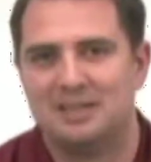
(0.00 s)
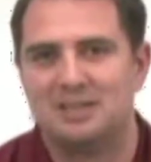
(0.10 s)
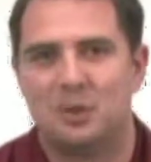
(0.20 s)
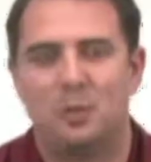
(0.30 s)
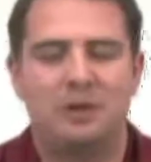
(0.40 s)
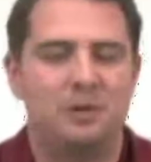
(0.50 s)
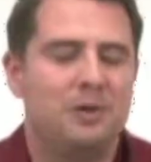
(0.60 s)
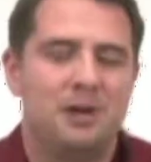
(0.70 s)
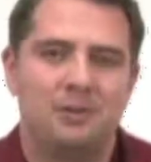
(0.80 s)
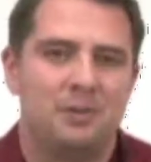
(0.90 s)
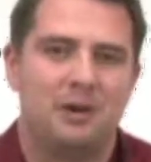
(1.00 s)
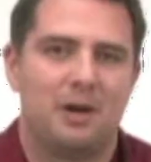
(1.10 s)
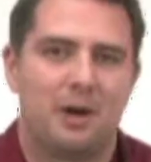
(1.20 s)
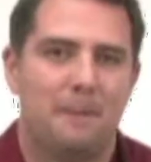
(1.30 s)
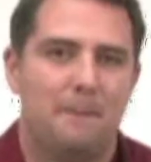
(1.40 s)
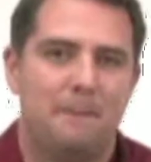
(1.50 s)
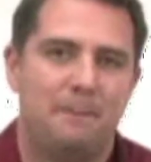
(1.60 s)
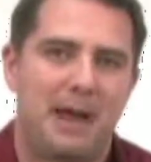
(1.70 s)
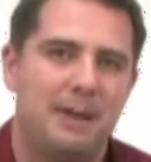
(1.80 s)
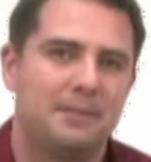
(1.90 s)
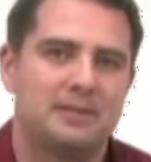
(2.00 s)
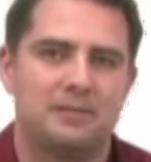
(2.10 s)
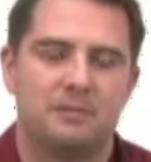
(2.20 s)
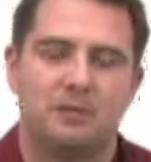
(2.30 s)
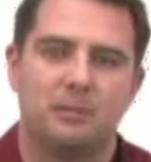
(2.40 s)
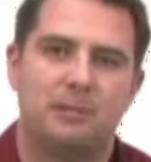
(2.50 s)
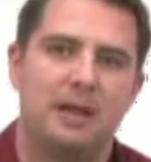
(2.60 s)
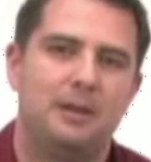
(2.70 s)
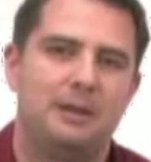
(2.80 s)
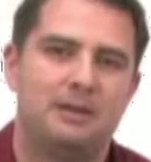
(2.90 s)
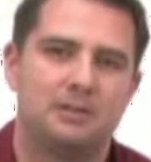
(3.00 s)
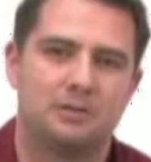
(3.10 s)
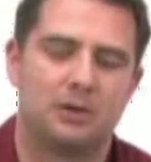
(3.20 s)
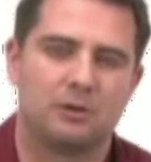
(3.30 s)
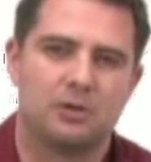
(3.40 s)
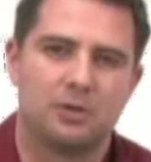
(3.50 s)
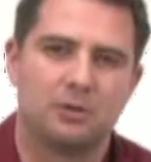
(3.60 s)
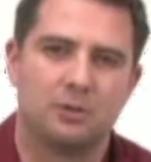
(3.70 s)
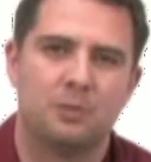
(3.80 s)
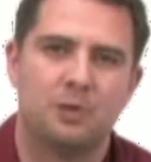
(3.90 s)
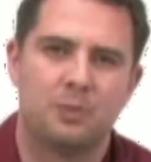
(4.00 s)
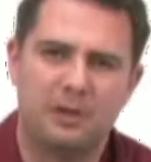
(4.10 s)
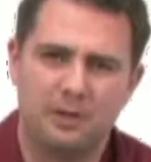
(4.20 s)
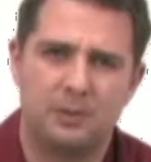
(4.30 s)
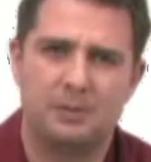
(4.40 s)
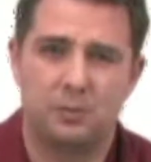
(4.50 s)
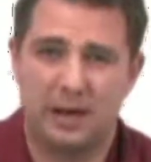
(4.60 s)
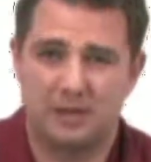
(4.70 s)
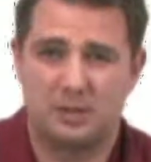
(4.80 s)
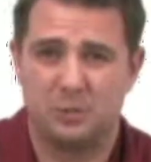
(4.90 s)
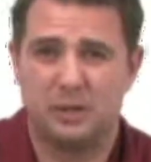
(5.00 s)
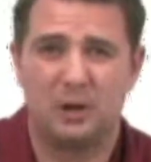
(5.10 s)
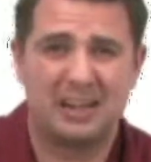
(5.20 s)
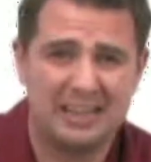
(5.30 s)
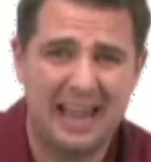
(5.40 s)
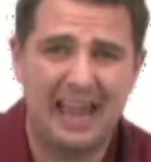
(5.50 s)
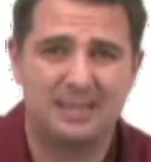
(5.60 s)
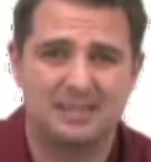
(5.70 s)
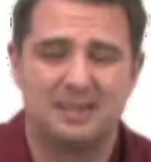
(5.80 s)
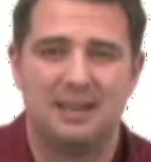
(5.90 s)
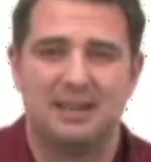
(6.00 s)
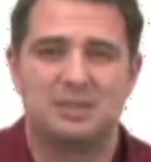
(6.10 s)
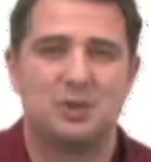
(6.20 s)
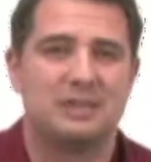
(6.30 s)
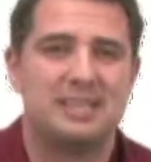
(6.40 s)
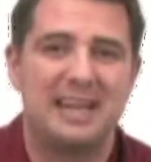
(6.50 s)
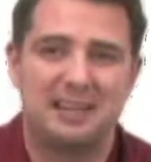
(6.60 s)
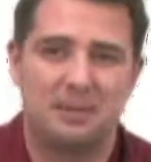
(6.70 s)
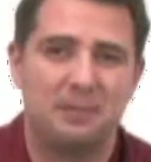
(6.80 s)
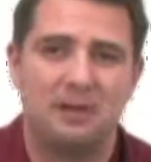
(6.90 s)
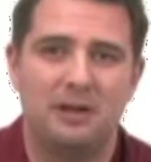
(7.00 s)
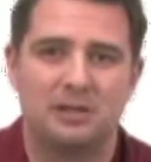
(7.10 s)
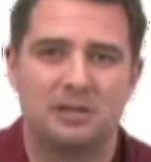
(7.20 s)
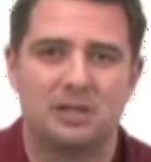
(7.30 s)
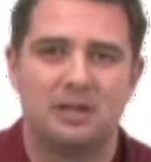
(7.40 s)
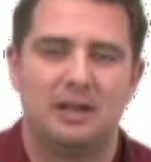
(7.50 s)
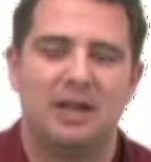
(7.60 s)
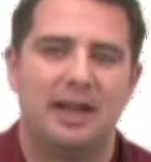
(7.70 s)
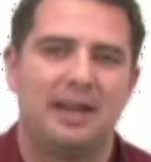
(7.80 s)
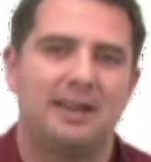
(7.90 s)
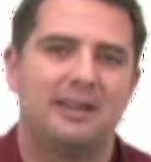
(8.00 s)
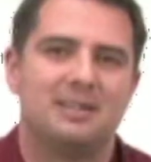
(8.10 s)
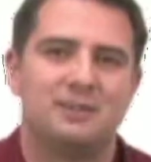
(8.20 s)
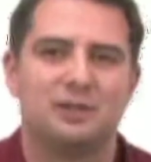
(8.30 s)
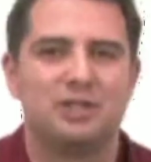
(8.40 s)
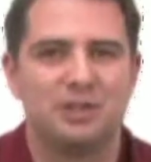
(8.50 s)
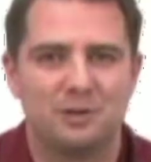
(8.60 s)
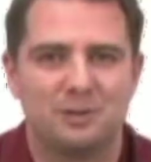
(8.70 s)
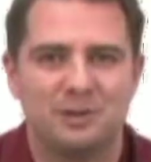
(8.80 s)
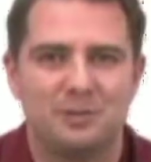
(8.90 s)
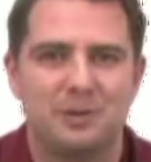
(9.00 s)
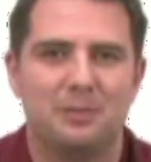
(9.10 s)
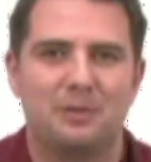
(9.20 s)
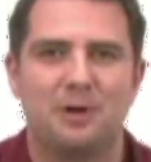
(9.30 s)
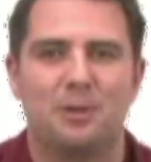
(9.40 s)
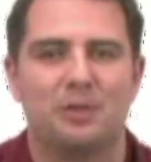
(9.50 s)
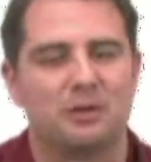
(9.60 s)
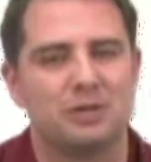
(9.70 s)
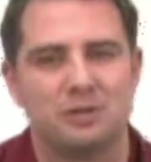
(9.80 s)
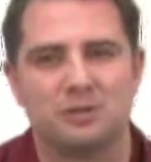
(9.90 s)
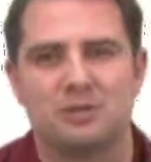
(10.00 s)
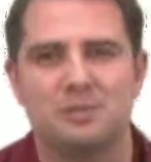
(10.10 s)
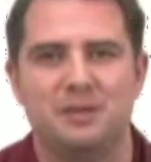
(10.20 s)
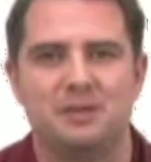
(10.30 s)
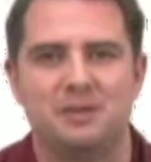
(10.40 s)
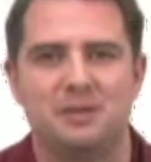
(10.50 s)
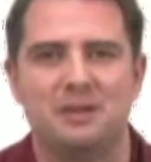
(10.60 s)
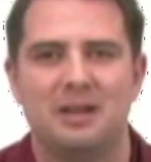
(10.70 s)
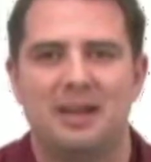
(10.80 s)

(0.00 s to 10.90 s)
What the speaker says: So we do not do a baptism for babies or children. What we do is we do a class. It's called Take the Plunge. And it's for children to be able to go with our children's minister.